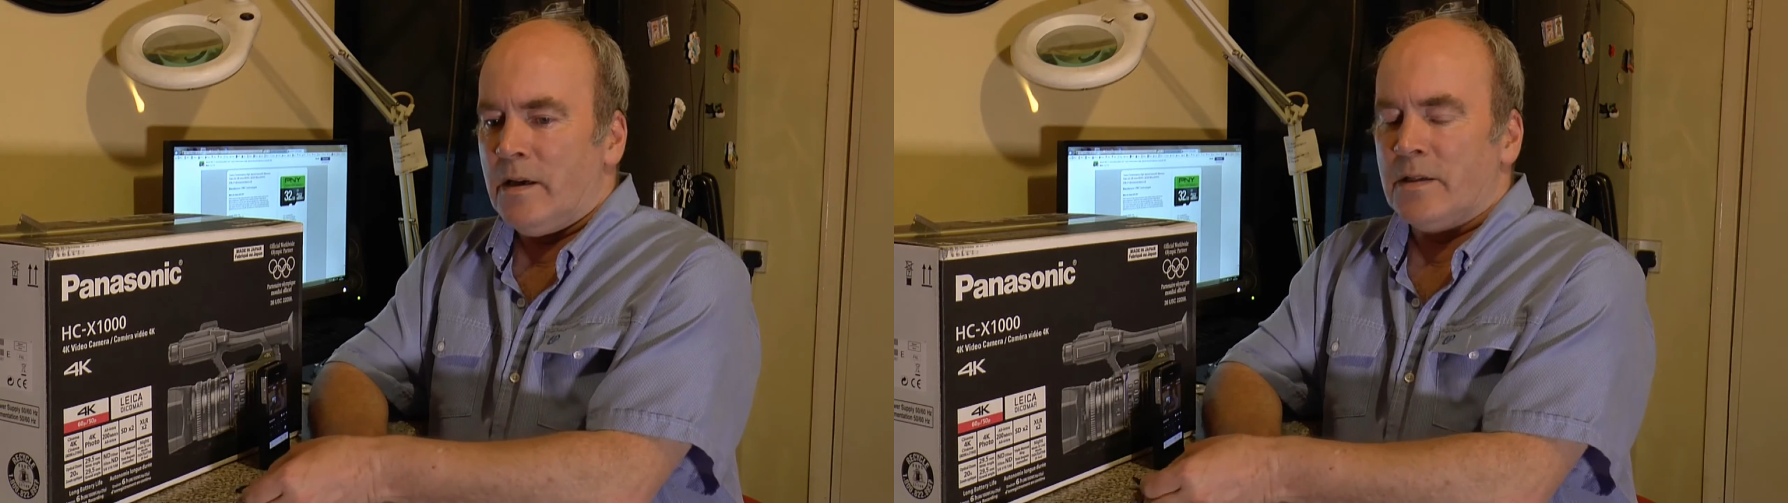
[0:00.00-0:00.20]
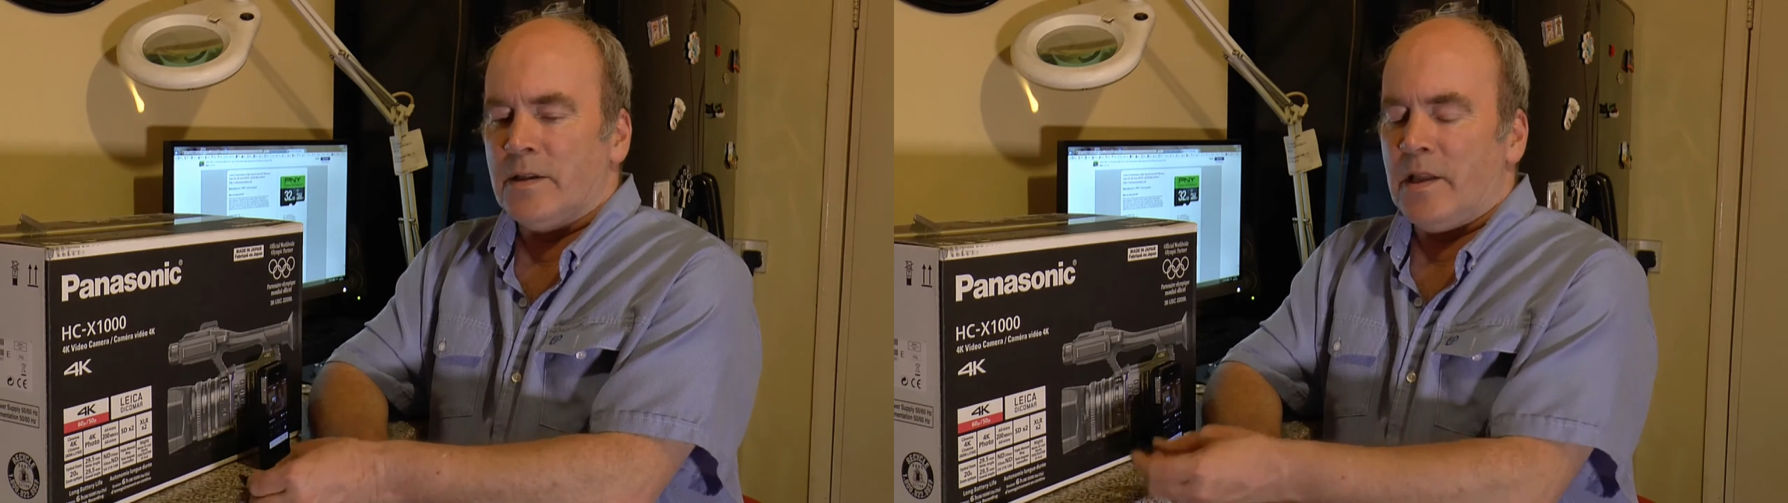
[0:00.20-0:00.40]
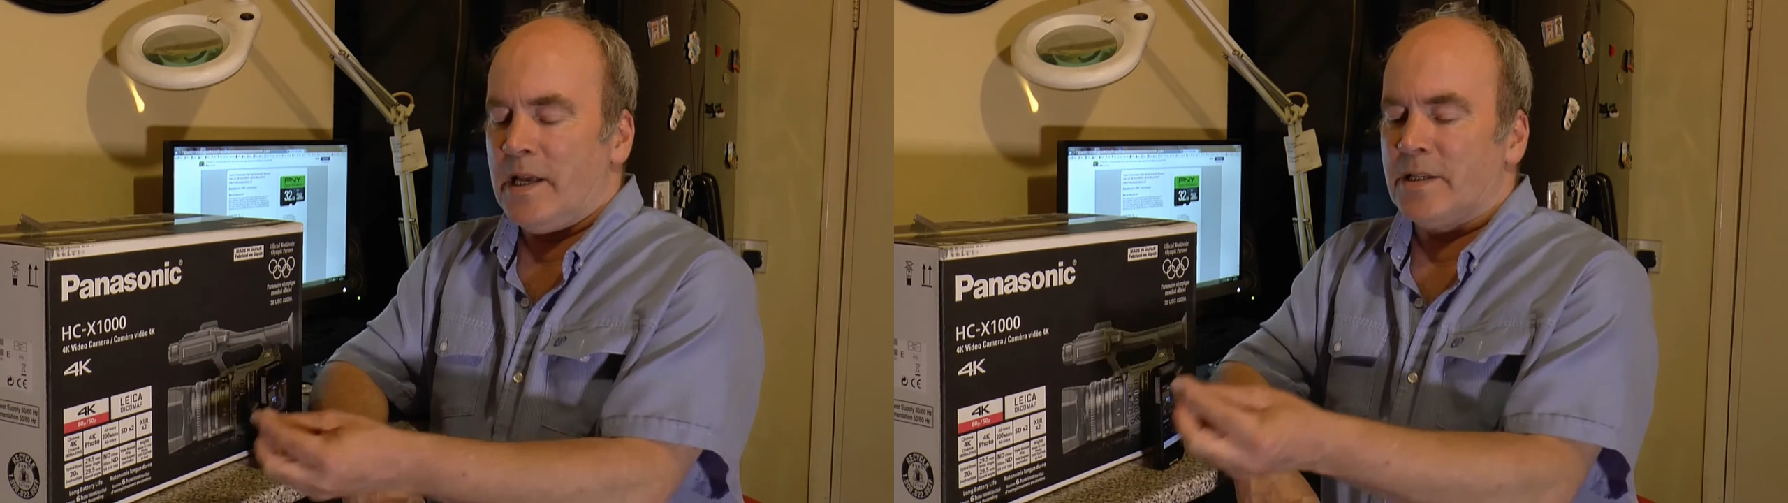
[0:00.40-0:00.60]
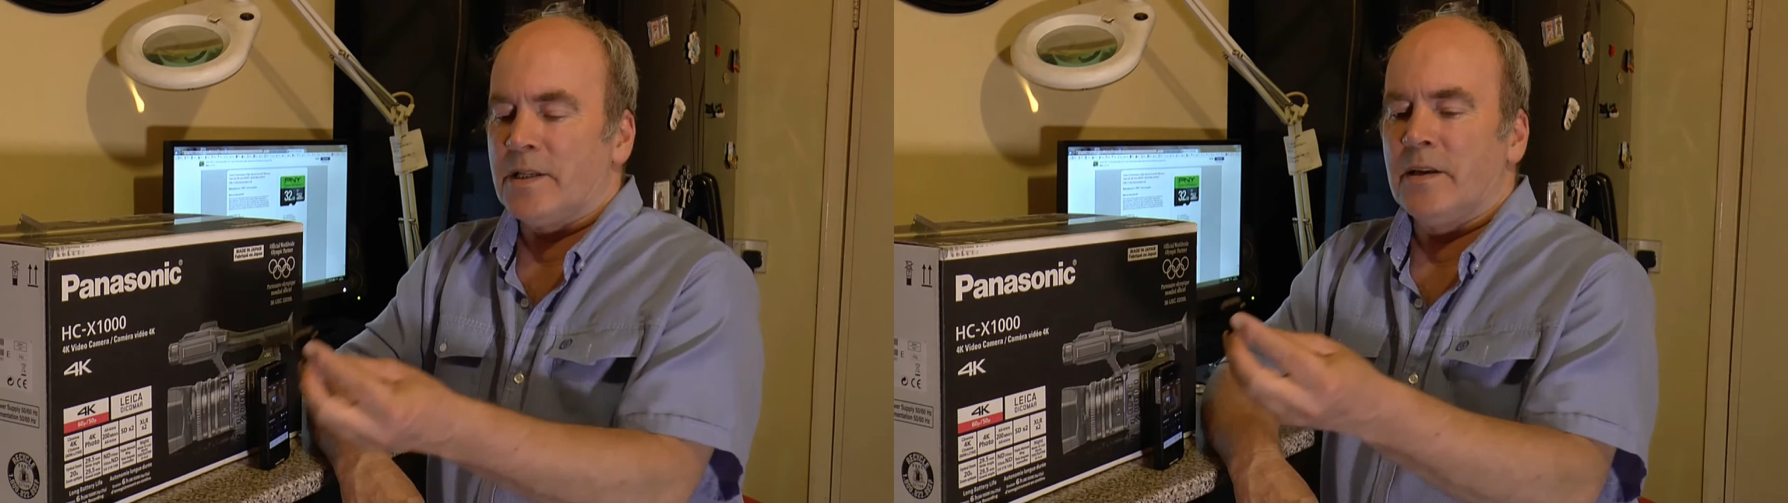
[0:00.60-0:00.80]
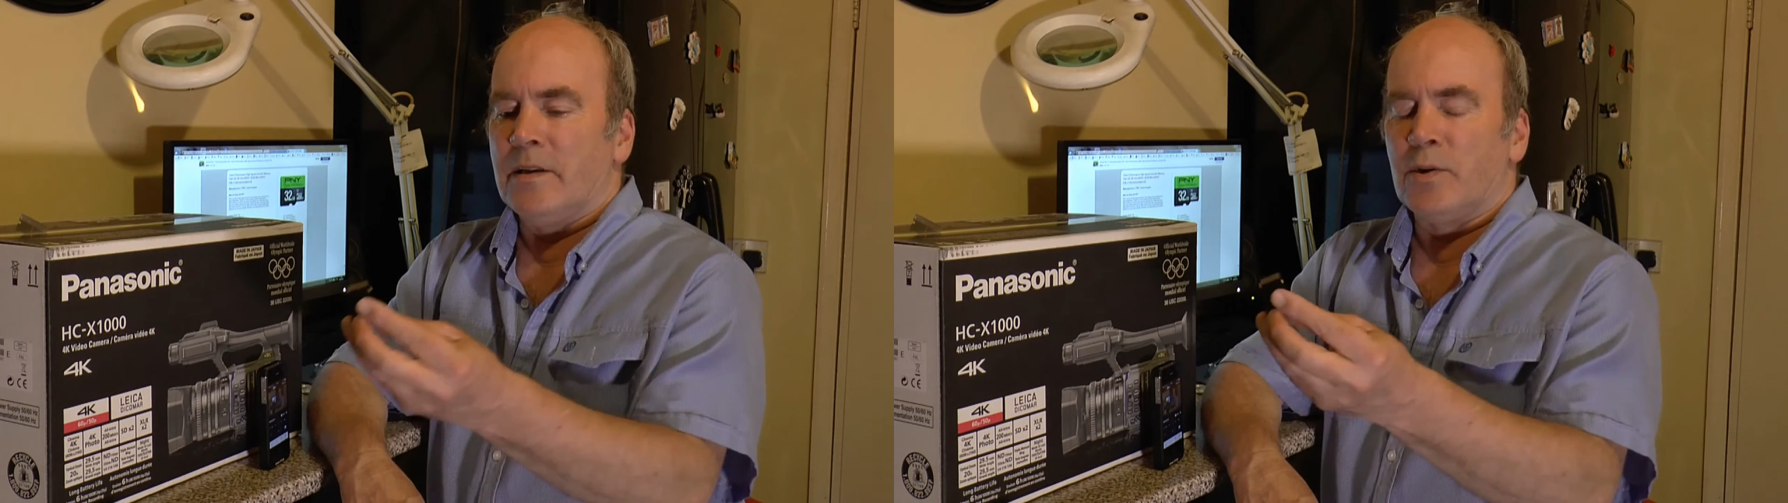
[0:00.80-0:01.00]
So
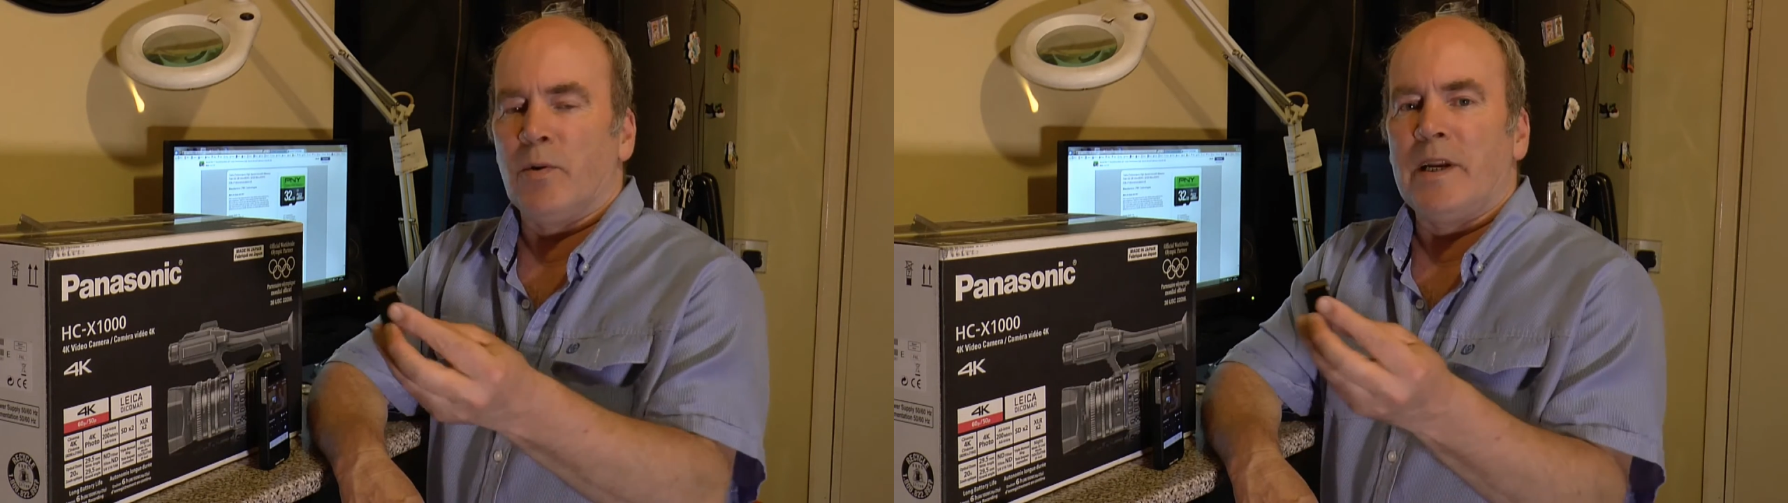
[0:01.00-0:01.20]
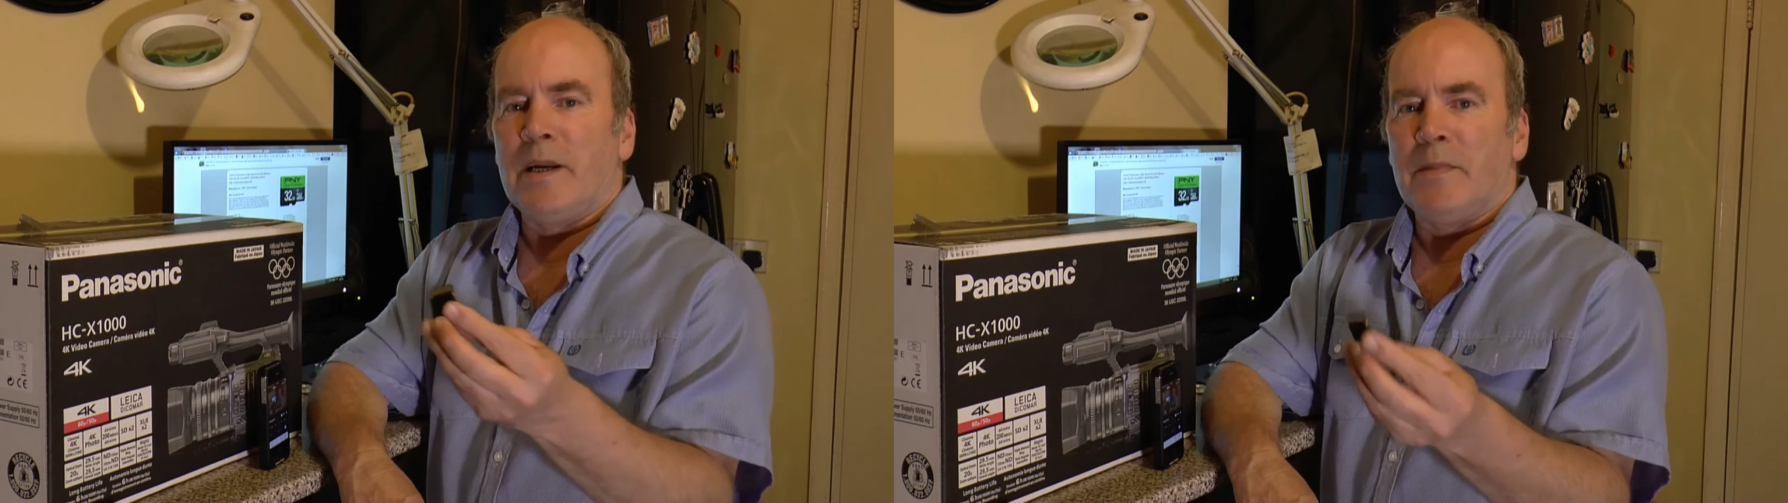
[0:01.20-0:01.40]
that's 28